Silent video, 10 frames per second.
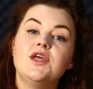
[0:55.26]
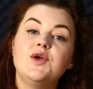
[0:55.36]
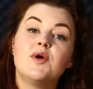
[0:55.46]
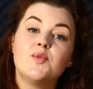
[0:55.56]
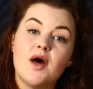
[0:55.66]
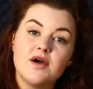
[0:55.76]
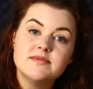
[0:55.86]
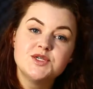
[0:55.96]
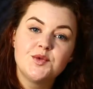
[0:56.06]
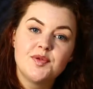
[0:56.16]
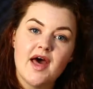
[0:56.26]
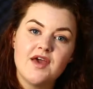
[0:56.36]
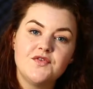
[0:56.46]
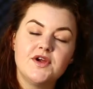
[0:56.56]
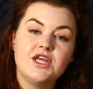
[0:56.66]
You are welcome to
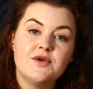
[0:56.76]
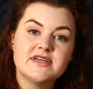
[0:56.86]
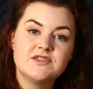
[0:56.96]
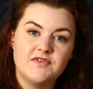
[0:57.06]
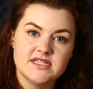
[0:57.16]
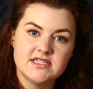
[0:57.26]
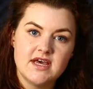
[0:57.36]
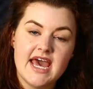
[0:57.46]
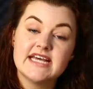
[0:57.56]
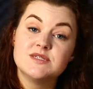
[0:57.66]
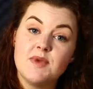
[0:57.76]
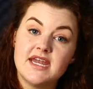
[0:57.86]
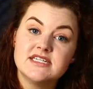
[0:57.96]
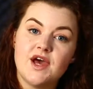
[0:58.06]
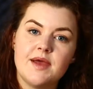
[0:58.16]
apply for a U.S. visa as
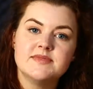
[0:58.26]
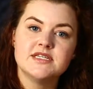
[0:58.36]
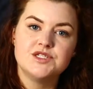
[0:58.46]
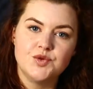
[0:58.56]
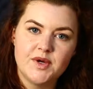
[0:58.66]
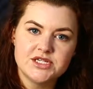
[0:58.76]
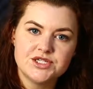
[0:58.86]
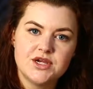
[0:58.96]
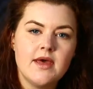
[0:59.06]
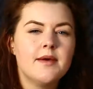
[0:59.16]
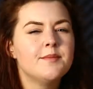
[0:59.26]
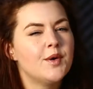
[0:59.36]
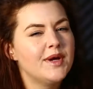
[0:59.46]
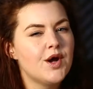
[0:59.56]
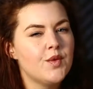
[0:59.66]
many times as you wish,
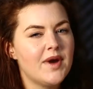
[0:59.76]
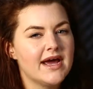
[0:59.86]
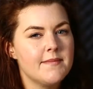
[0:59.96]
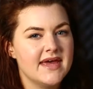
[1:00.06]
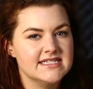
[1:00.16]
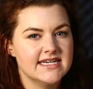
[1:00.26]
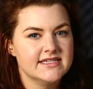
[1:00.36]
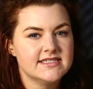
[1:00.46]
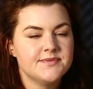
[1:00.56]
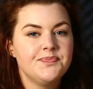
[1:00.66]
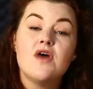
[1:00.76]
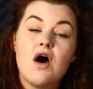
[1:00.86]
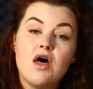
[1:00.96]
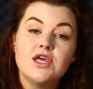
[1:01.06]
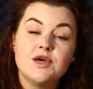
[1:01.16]
but we don't recommend it.
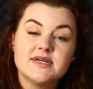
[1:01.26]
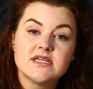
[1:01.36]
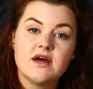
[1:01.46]
All U.S.